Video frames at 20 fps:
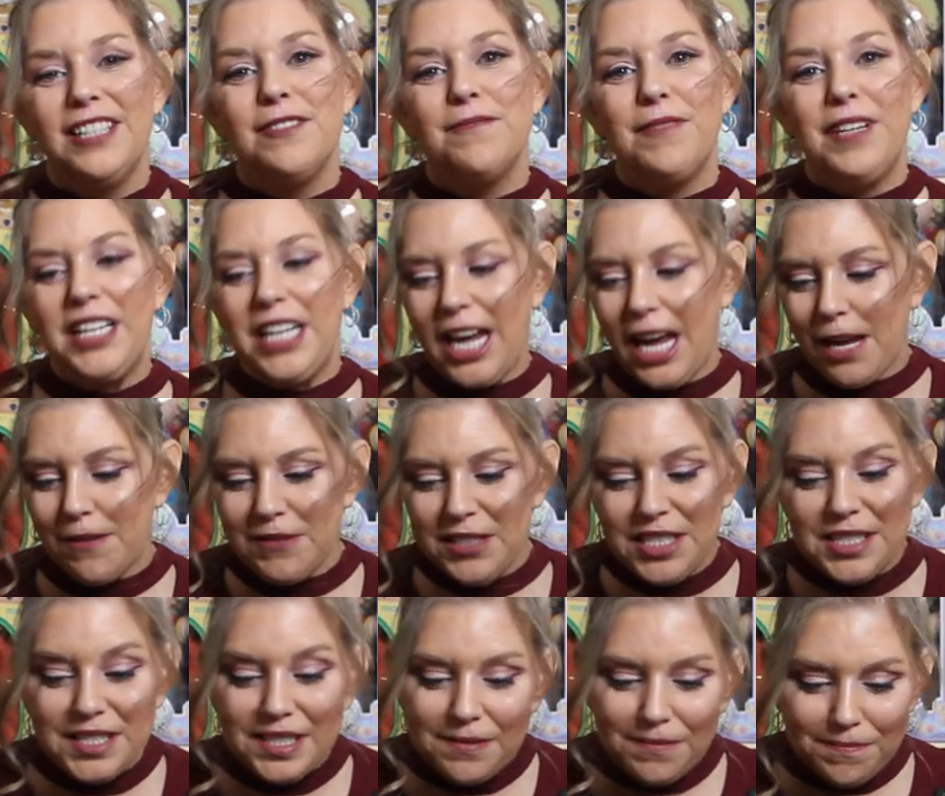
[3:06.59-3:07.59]
My
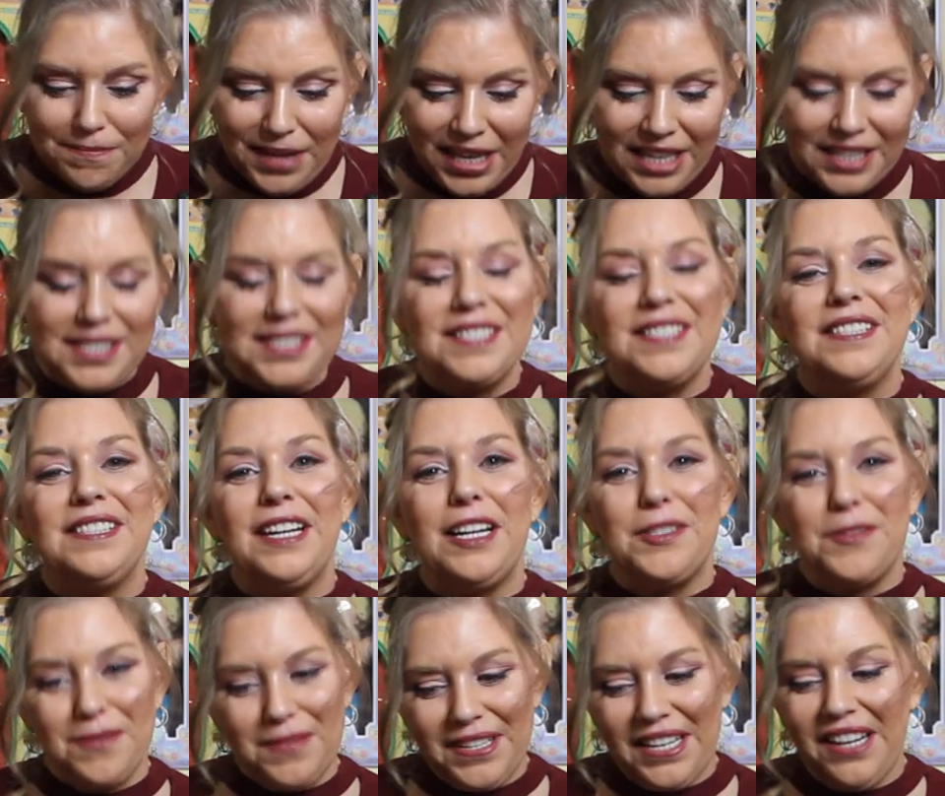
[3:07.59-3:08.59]
cabbies. pets.
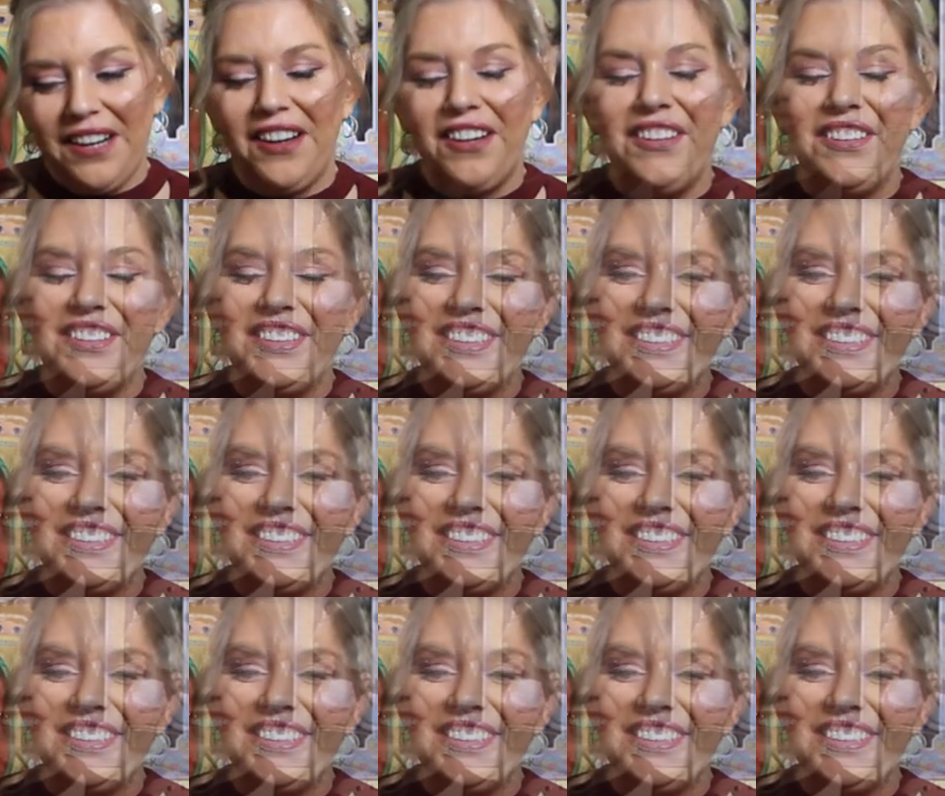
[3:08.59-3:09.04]
That's what they are.